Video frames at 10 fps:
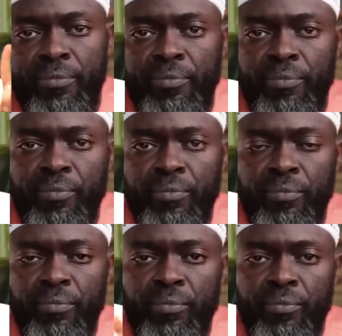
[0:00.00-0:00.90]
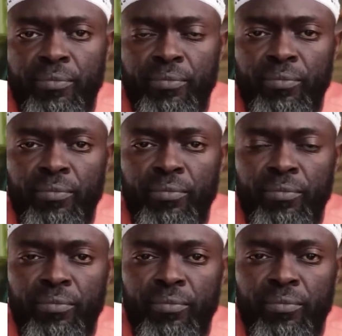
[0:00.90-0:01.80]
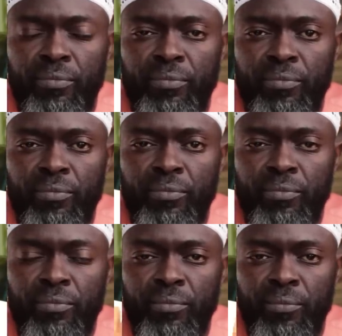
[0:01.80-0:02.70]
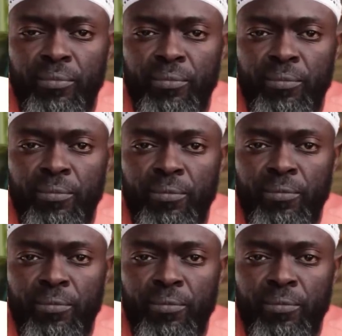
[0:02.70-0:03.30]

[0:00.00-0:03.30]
This person isn't speaking.